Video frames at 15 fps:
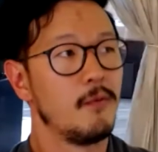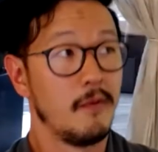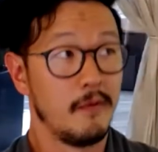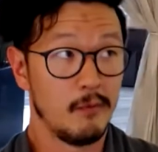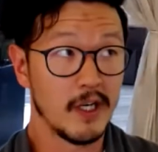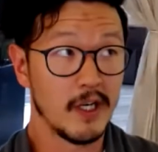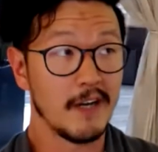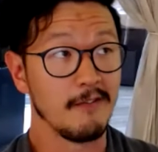
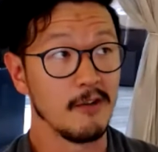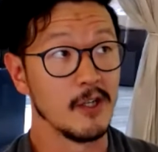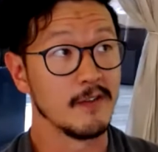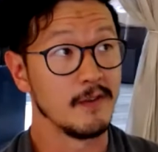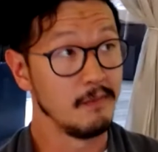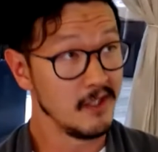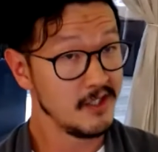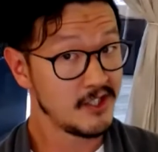what I've learned
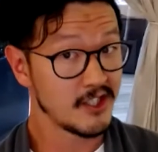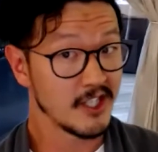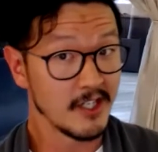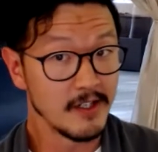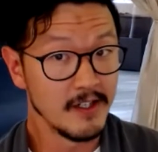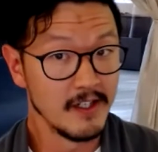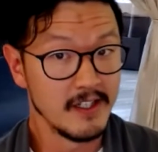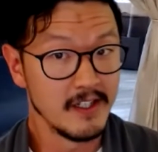from this
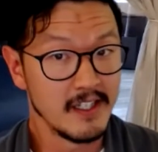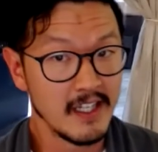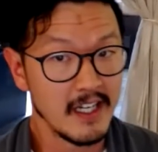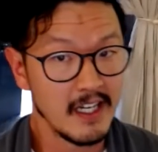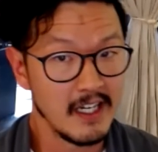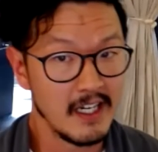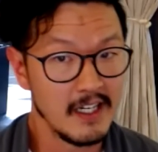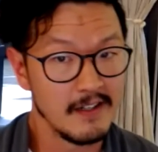show,
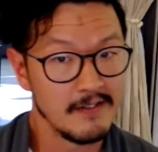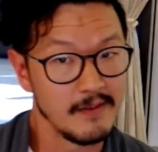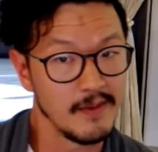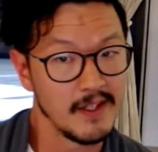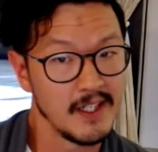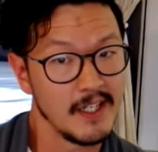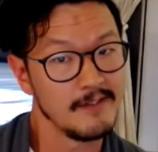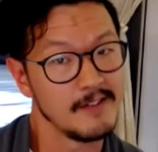uh, from the
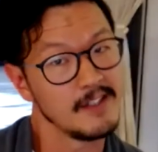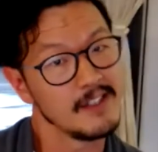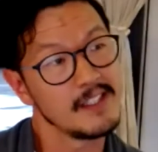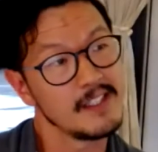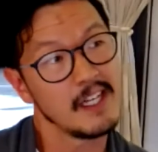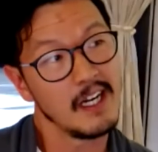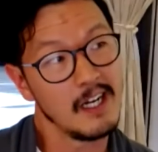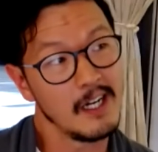Nevers,
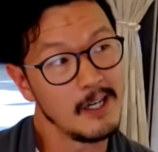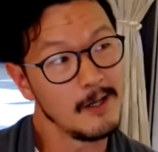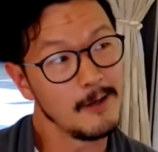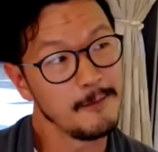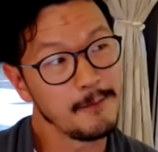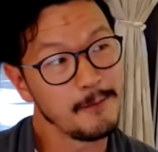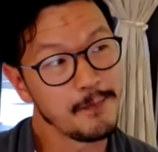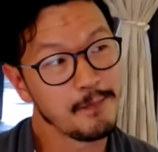
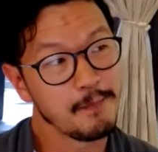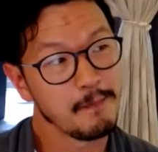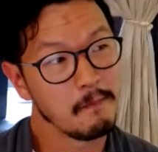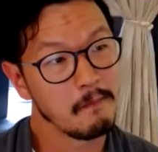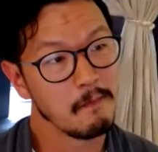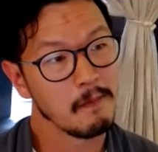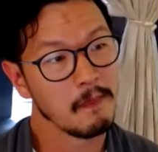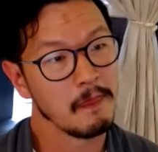um,
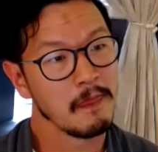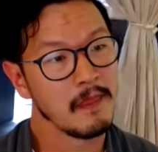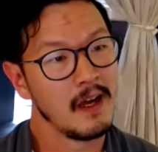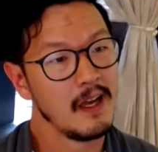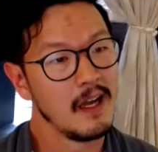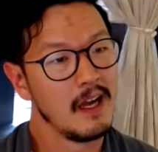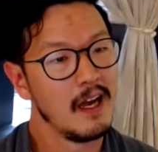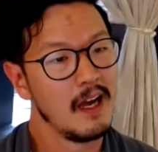
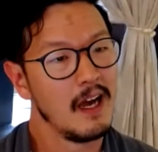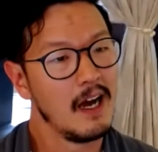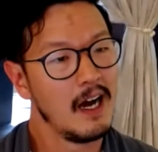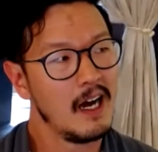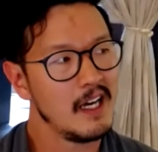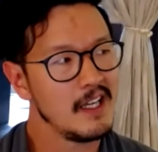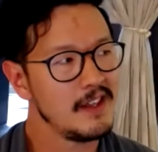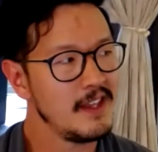
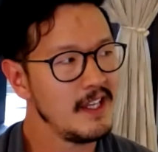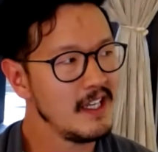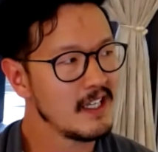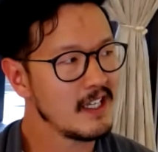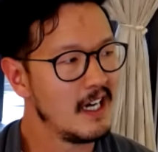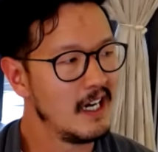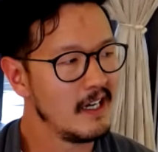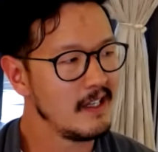I think
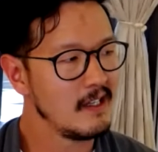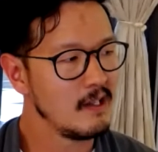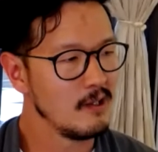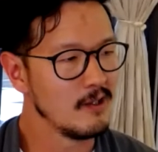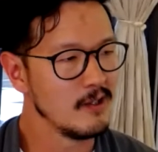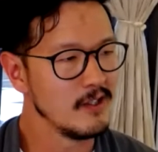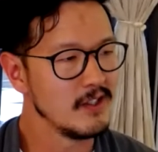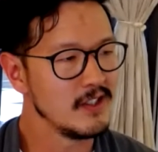I
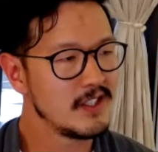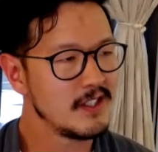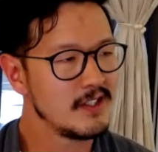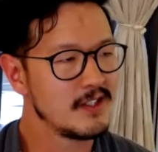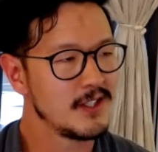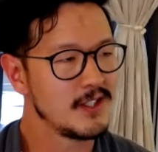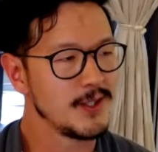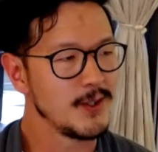learned
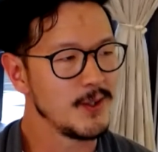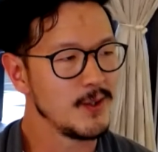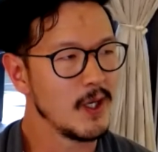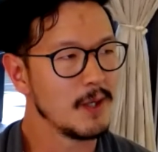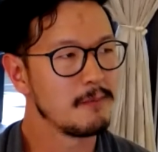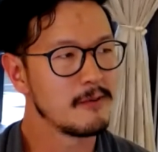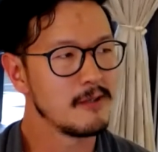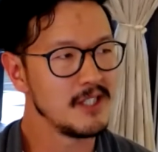to
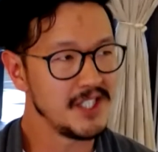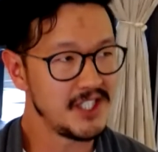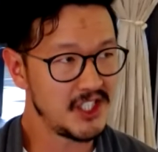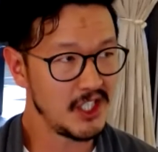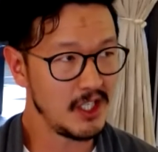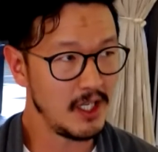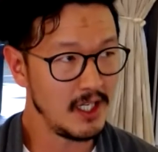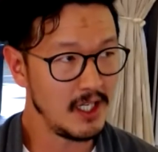
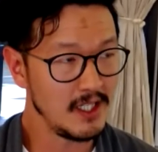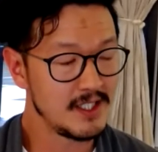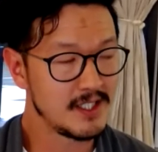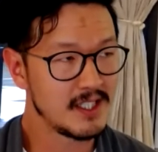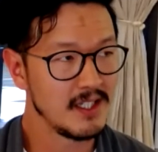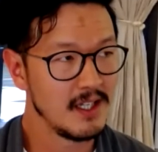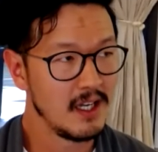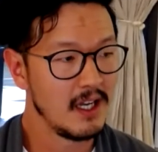appreciate
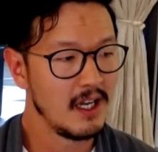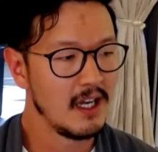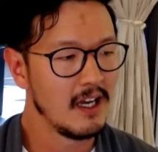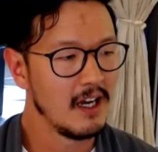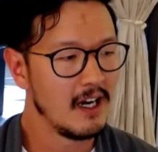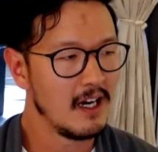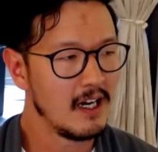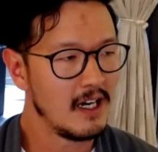
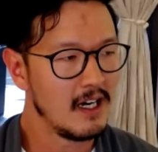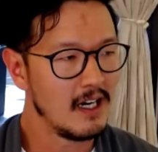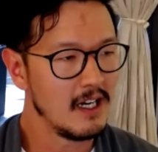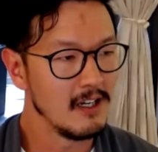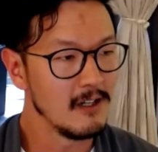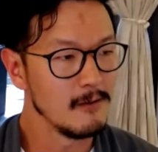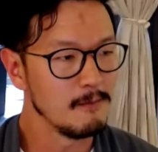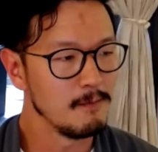
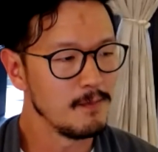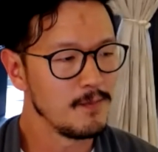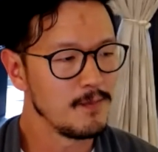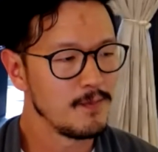um,